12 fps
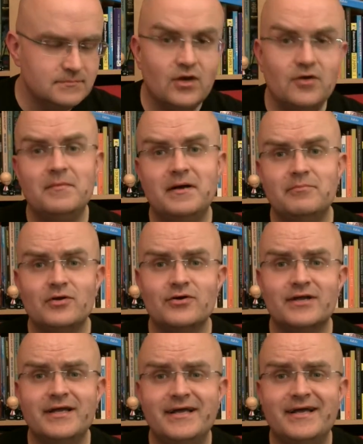On my
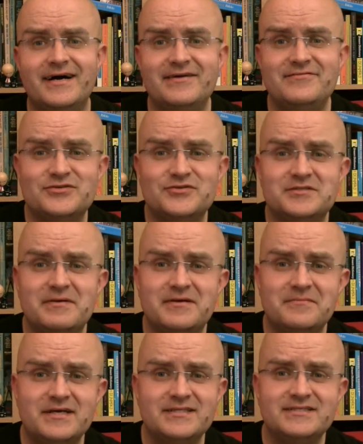blog, I've talked
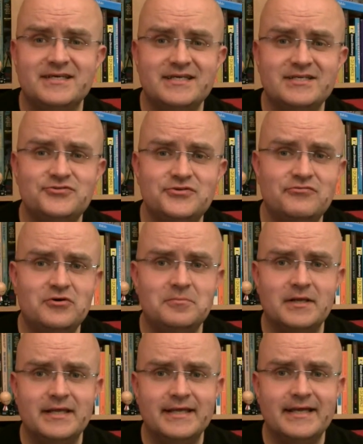about my entire history of
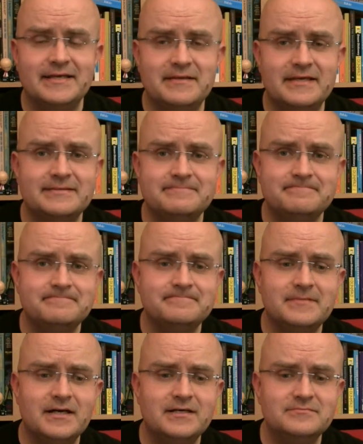role-playing gaming.
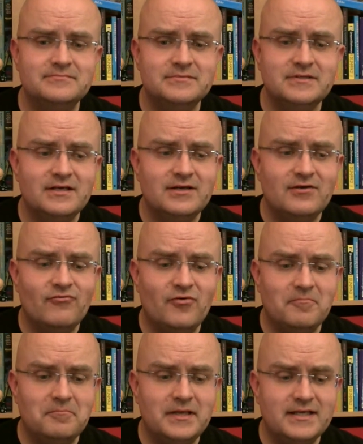
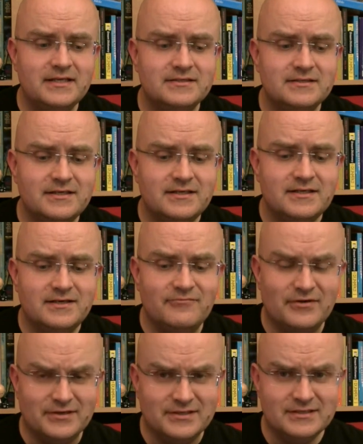From being a
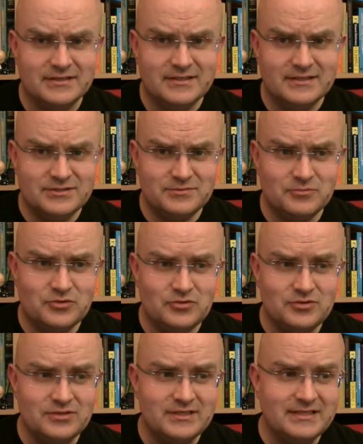very
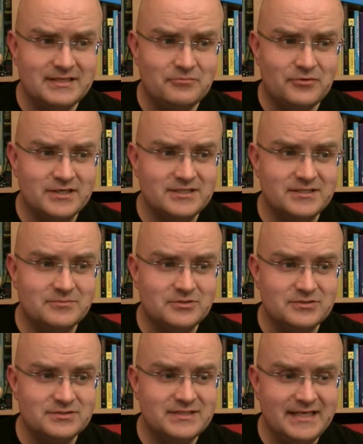small and
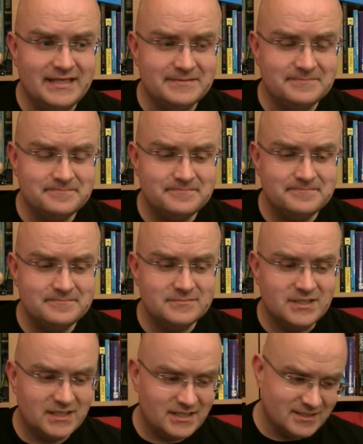impressionable teen,
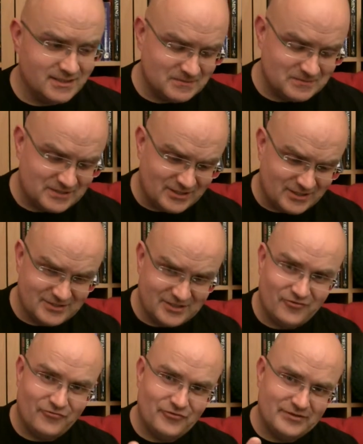starting
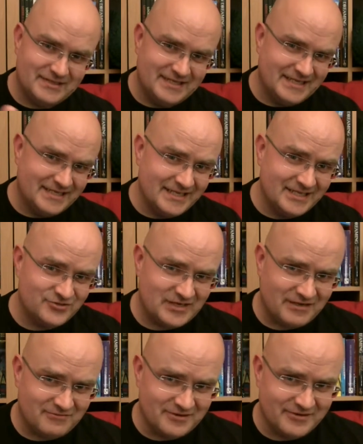off with D&D and
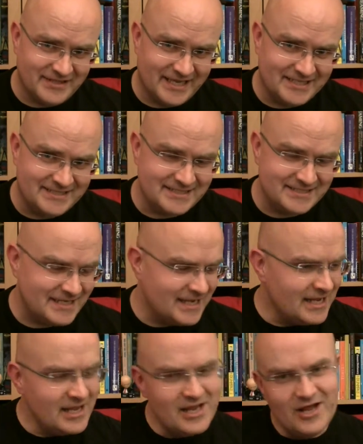Traveller in the 80s,
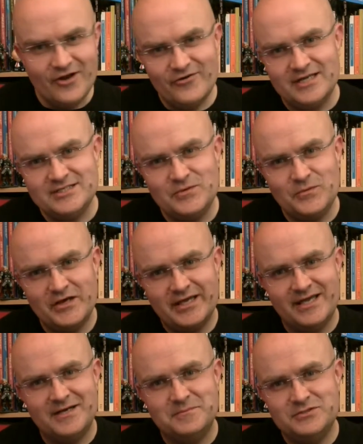and gradually
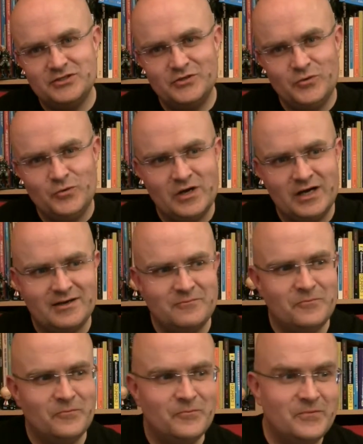working up
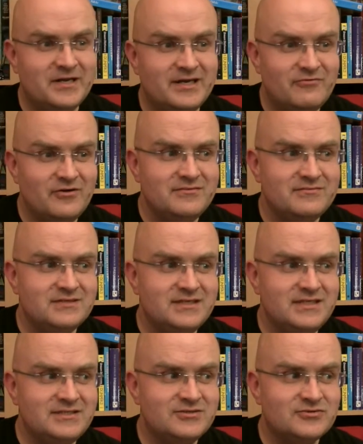to when I wrote
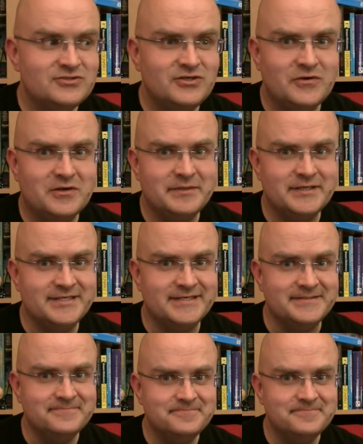the Doctor Who RPG.